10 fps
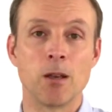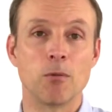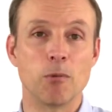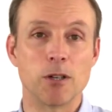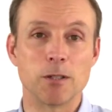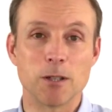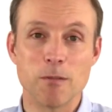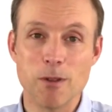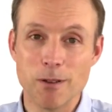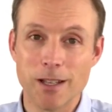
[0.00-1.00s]
We want to
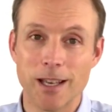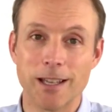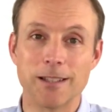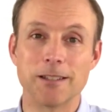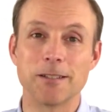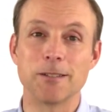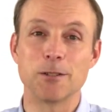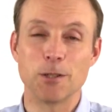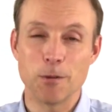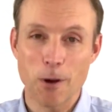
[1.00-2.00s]
communicate
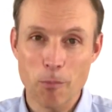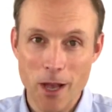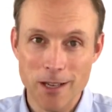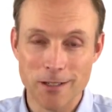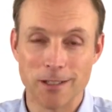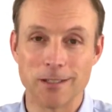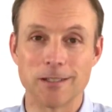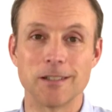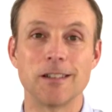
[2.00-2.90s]
to our patients